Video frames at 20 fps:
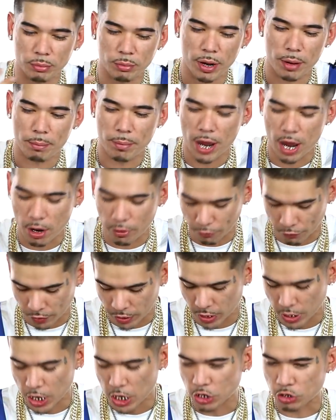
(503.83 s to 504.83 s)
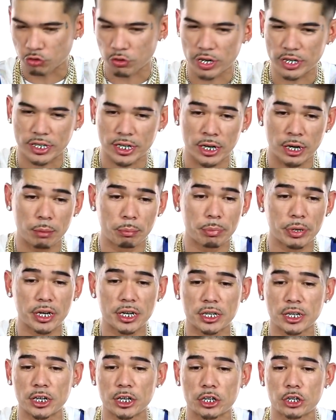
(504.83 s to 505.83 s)
in my mouth and dressed in a
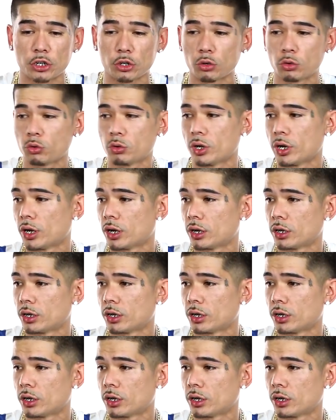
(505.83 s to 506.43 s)
business suit,